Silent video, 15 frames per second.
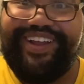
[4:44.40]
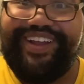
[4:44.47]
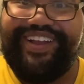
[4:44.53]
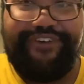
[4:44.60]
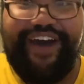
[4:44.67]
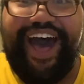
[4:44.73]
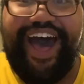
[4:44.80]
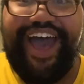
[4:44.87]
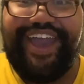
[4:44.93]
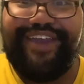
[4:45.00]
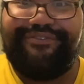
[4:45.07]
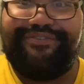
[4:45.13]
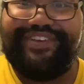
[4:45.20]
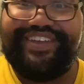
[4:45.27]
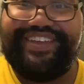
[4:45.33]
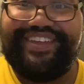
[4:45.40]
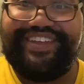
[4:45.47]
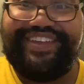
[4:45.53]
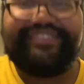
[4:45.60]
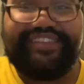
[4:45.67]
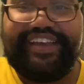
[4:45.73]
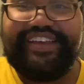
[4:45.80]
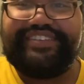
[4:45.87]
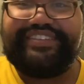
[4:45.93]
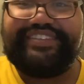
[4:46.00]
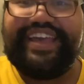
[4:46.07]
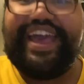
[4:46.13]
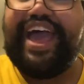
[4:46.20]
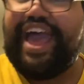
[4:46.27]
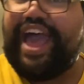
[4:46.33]
five, six
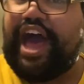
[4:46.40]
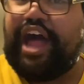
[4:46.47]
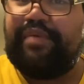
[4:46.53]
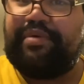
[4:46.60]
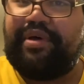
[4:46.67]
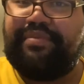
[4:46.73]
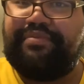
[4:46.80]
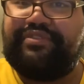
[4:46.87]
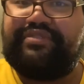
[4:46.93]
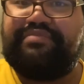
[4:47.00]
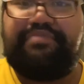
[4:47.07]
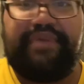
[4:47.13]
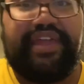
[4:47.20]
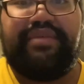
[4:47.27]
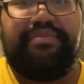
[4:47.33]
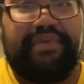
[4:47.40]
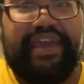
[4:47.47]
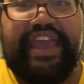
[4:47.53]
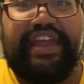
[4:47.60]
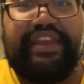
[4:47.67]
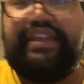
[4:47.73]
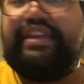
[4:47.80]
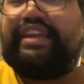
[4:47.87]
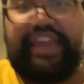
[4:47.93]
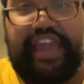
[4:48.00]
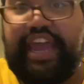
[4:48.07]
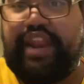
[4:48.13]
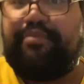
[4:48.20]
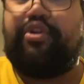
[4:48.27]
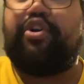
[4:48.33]
albums by the band
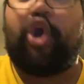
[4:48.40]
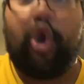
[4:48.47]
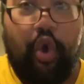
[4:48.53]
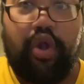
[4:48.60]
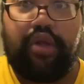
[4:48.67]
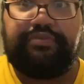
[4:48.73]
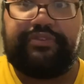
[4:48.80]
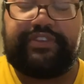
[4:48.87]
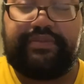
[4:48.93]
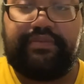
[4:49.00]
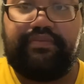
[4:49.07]
Cannibal Corpse.